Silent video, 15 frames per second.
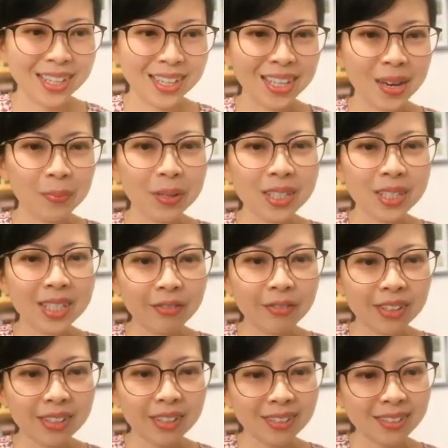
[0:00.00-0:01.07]
Number
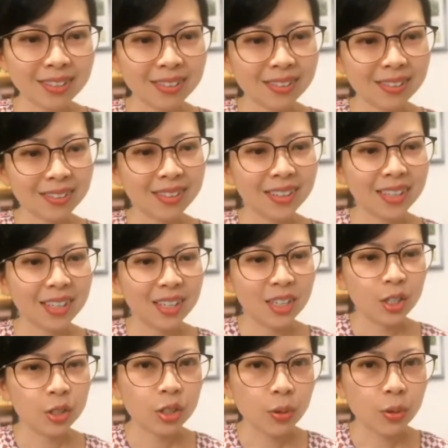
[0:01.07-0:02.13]
7,
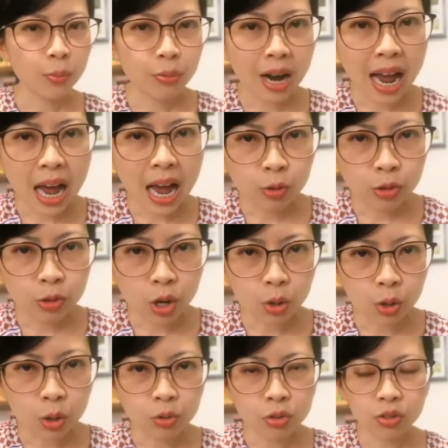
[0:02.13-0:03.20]
to brown
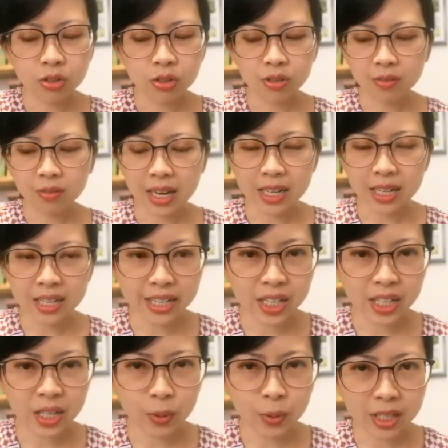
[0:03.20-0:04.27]
nose. Any idea
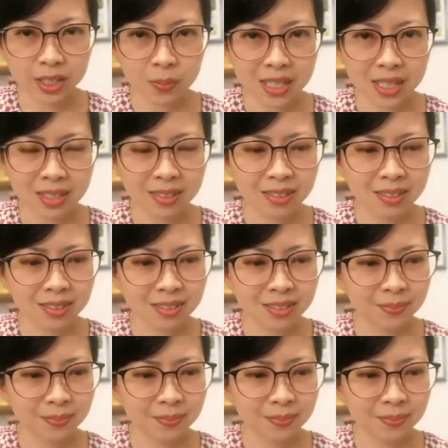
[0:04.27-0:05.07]
what this means?